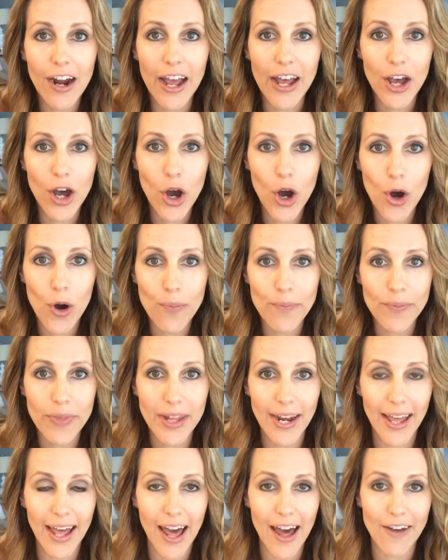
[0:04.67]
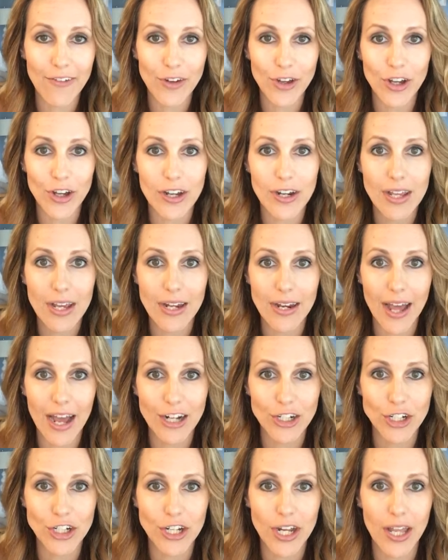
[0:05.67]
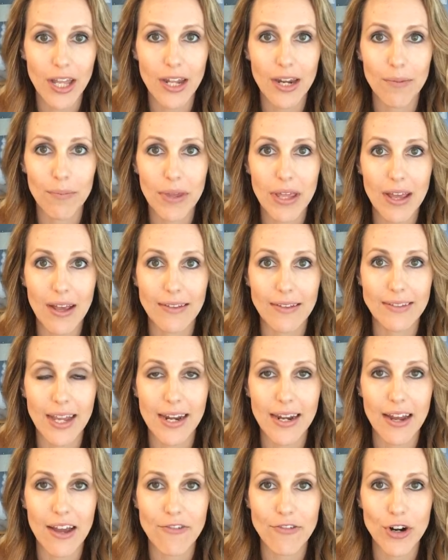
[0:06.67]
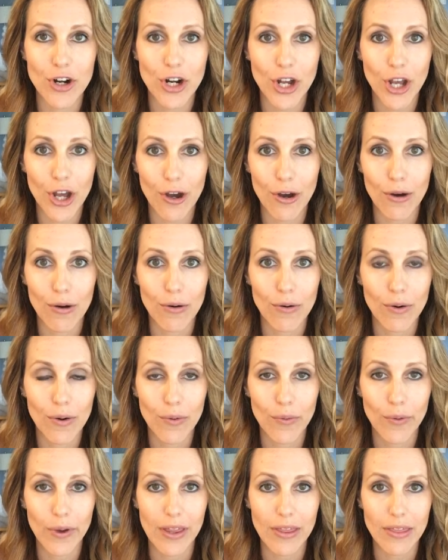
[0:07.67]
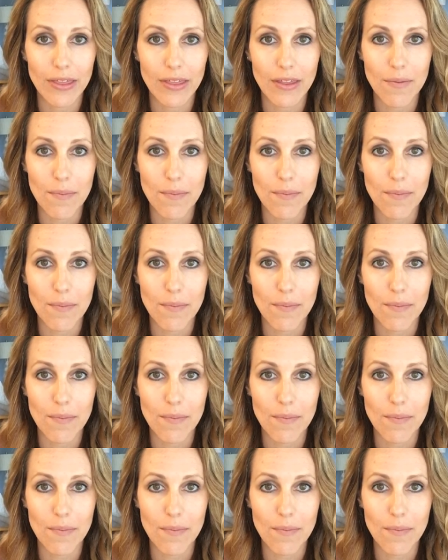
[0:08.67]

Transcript: I hope that I have a good connection because I never know with